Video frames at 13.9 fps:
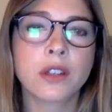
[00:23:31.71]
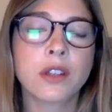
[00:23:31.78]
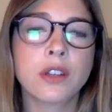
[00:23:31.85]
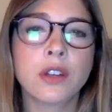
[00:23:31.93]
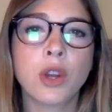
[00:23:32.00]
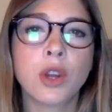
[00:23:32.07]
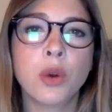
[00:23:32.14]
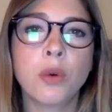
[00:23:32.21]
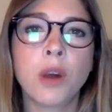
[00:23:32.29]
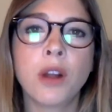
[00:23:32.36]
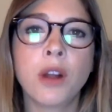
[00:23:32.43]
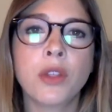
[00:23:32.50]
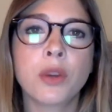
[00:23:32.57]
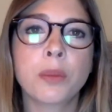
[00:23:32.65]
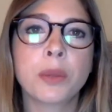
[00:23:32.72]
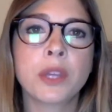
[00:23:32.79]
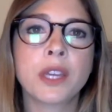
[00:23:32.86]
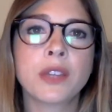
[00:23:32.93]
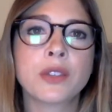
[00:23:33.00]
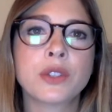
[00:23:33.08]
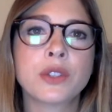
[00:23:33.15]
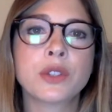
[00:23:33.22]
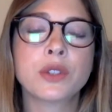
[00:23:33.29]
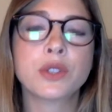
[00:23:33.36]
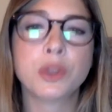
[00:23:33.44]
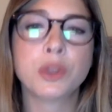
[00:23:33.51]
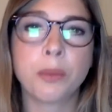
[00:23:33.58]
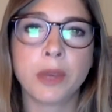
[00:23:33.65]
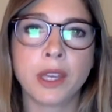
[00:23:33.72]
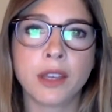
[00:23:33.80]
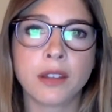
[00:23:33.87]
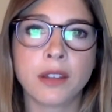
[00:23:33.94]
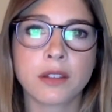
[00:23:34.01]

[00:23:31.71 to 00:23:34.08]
no other place to be.